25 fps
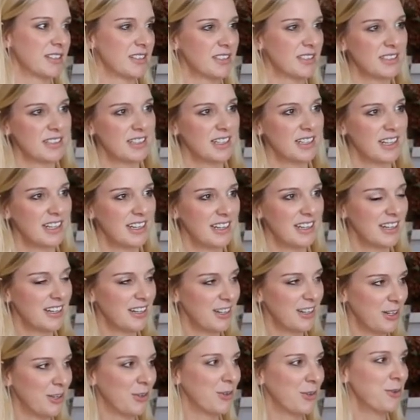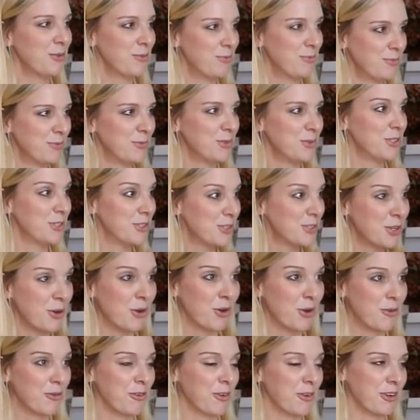Just, you know, just
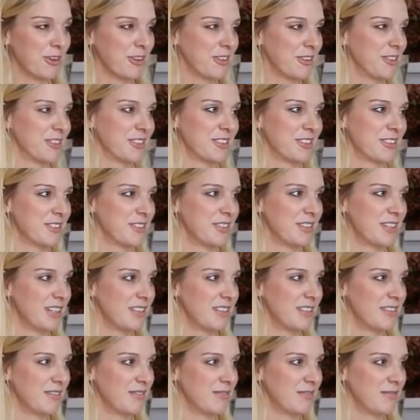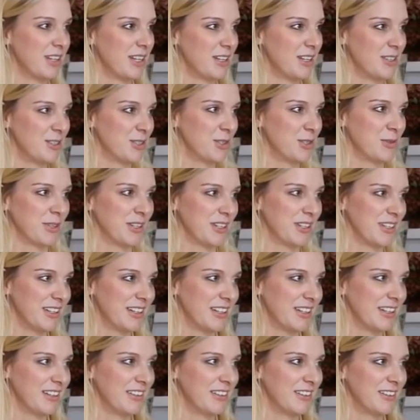go for it and yeah. just, and and do it.
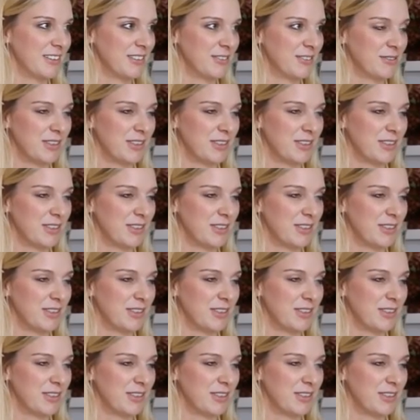And mm.